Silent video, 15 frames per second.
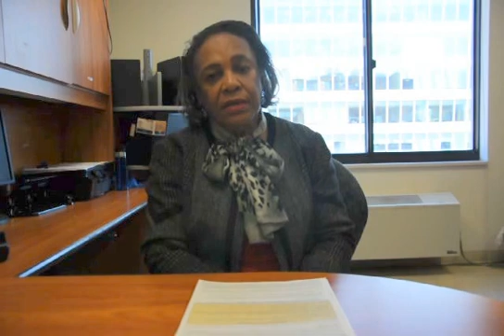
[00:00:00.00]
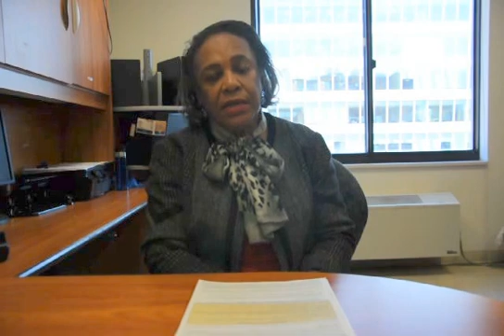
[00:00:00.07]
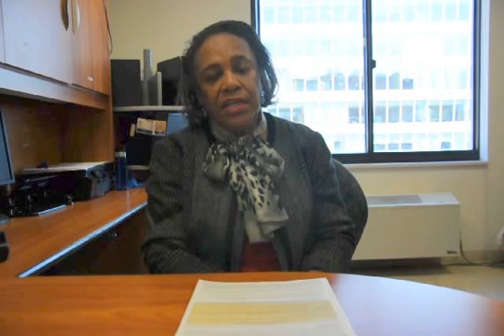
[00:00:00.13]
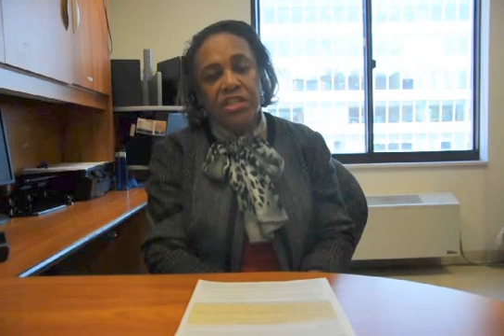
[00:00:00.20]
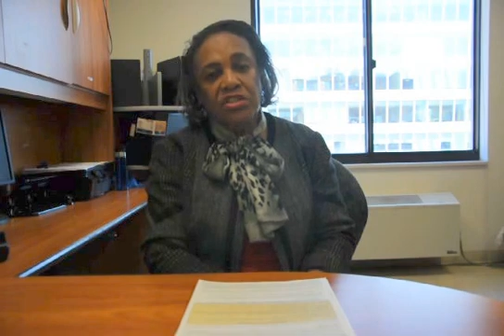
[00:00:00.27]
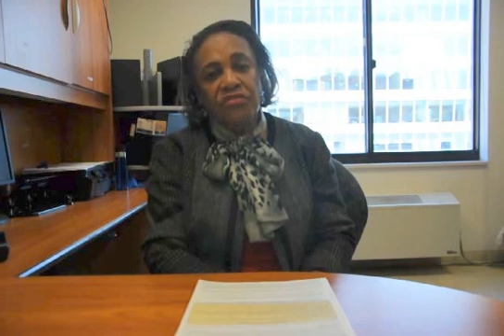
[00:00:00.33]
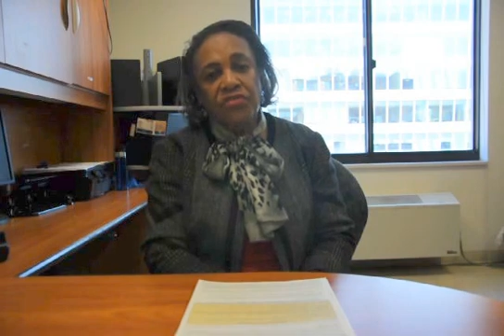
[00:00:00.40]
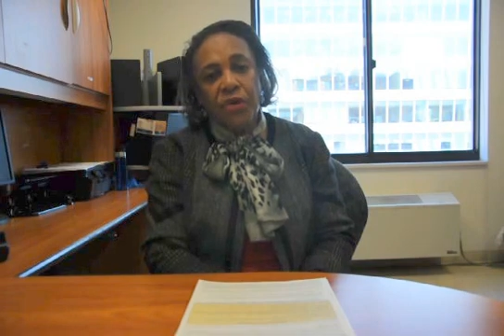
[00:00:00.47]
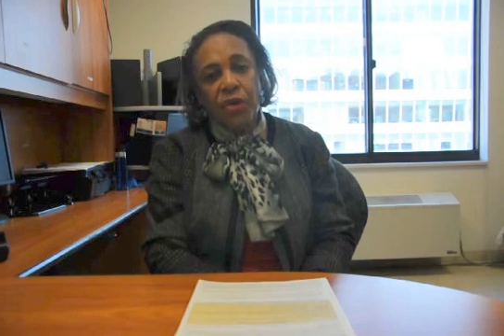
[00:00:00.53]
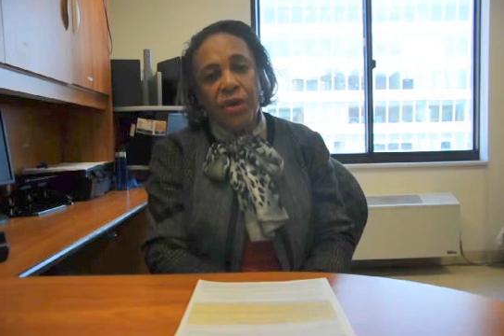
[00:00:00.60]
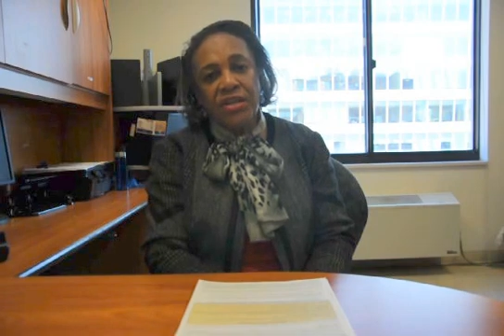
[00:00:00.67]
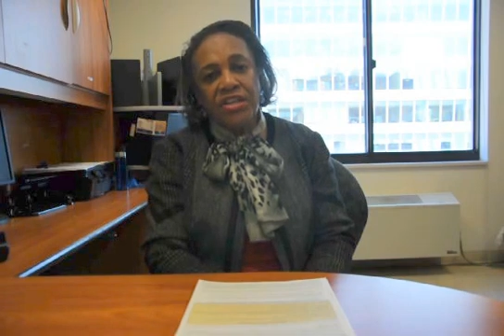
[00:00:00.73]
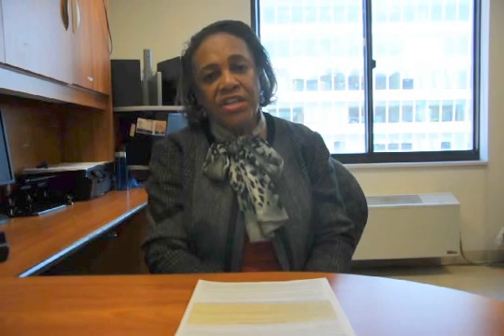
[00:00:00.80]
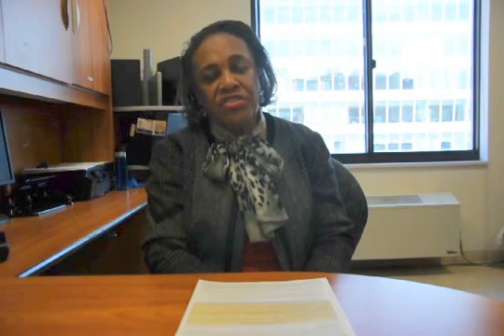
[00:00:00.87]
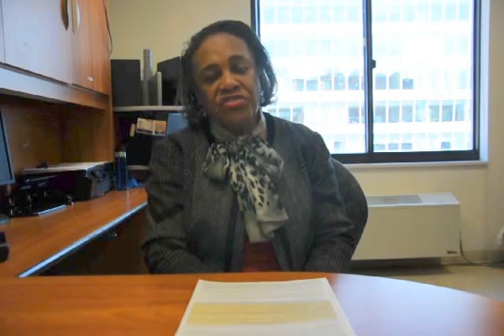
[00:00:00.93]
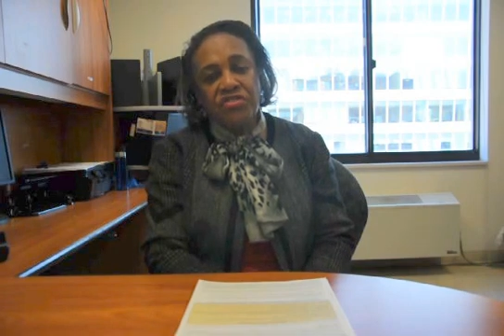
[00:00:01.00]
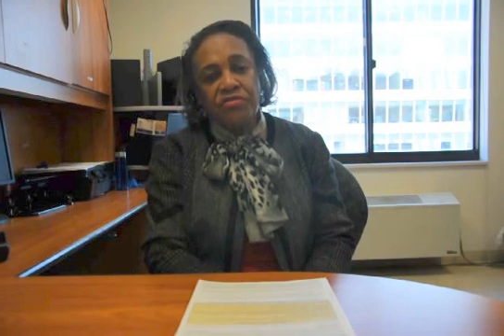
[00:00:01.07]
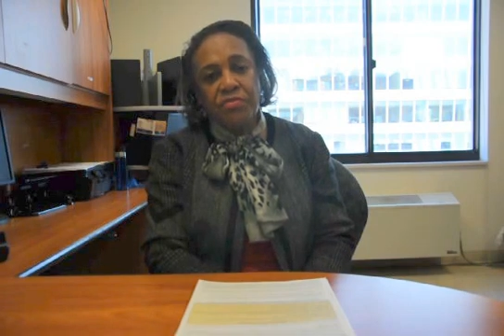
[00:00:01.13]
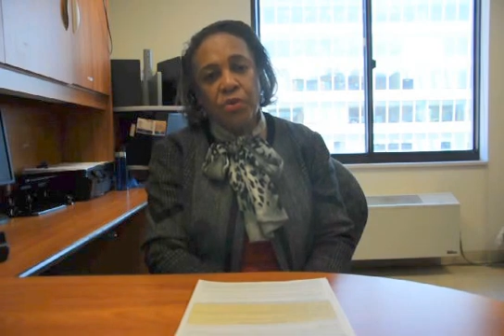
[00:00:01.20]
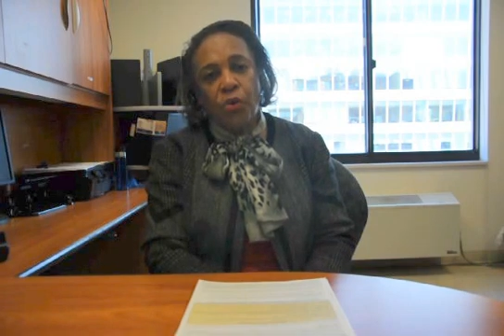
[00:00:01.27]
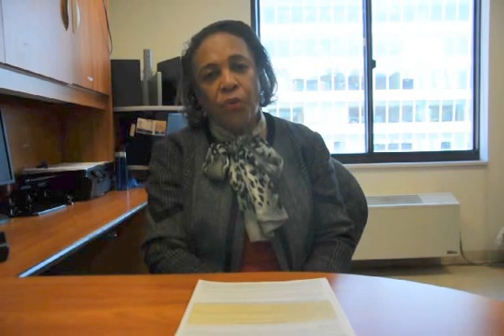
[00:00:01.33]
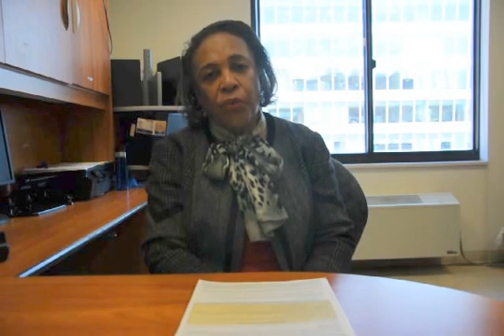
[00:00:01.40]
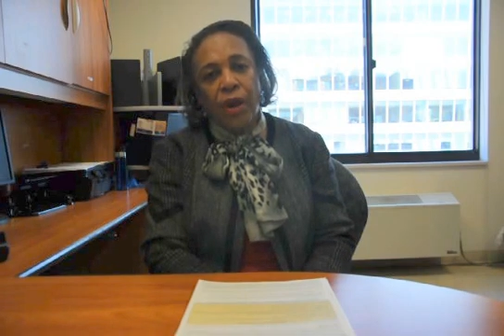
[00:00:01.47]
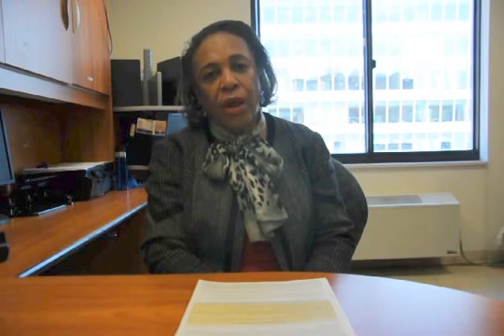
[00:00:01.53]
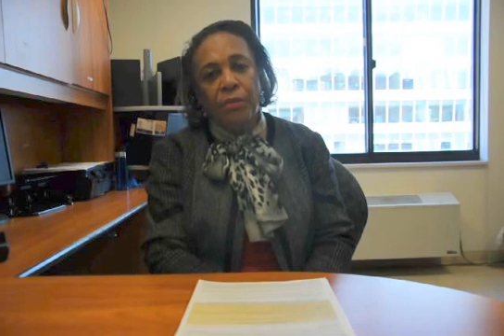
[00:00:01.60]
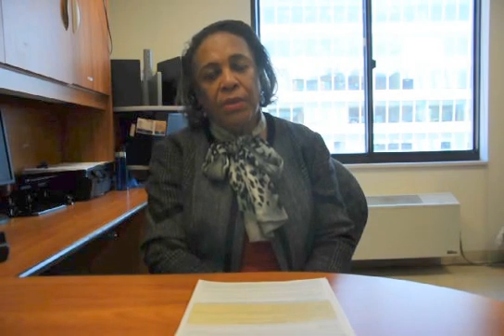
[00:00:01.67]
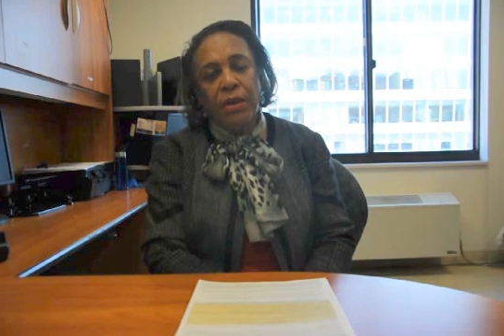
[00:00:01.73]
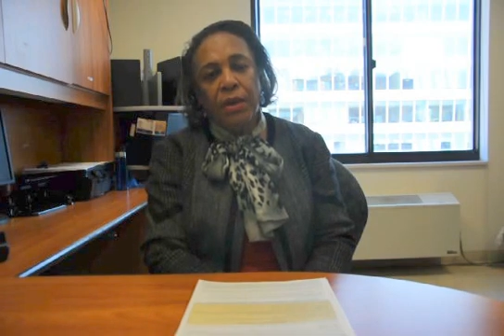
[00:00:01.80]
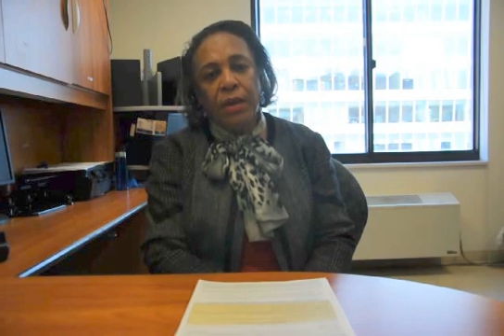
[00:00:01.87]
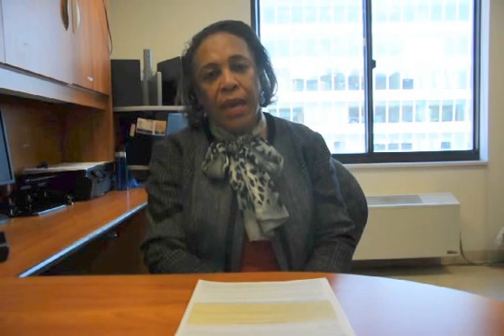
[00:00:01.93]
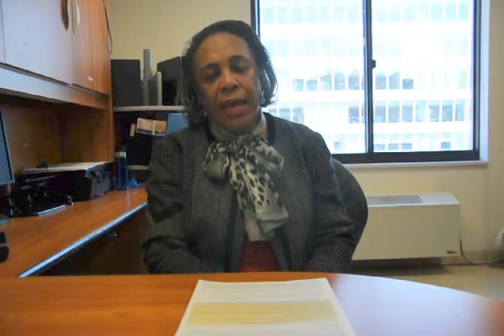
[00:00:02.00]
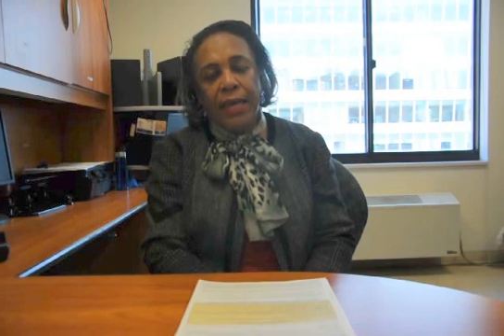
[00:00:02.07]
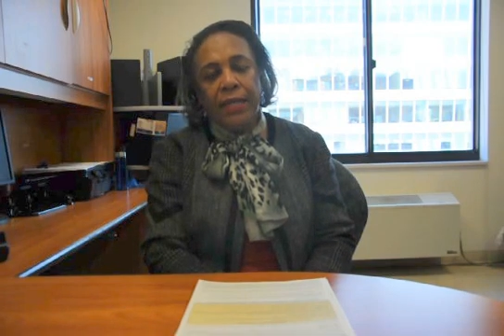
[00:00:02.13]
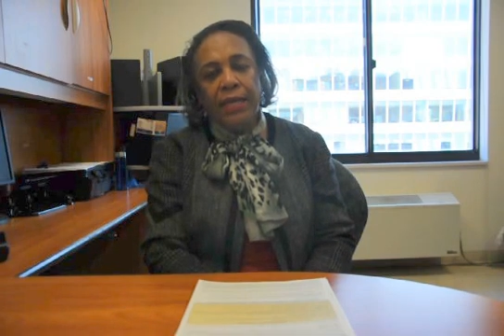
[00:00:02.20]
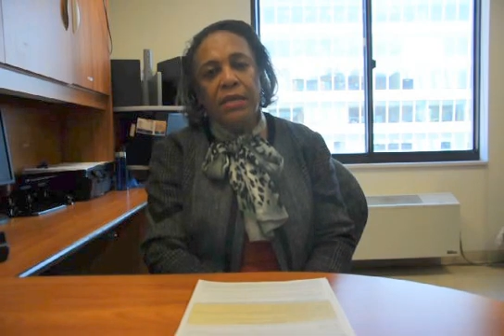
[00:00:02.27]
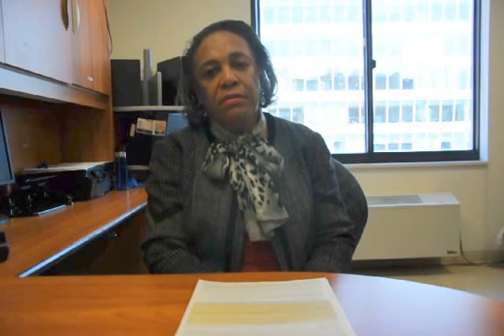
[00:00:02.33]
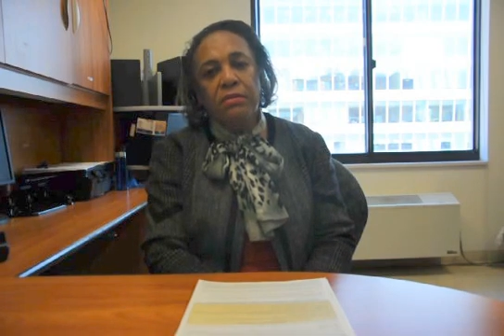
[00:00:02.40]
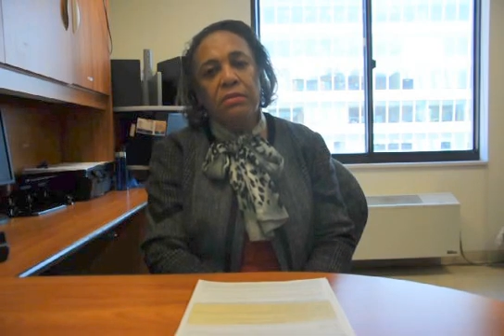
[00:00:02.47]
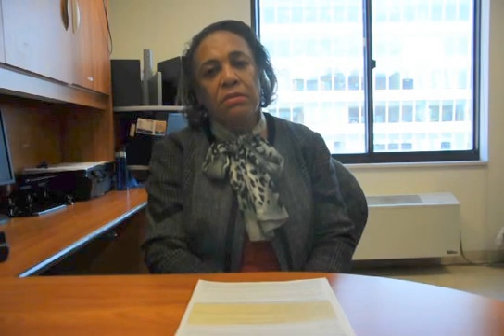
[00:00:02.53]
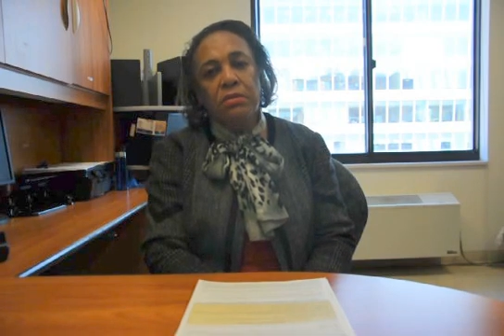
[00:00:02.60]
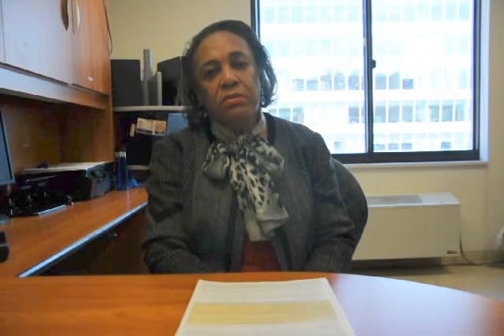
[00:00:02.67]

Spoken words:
It's a very intensive program, and in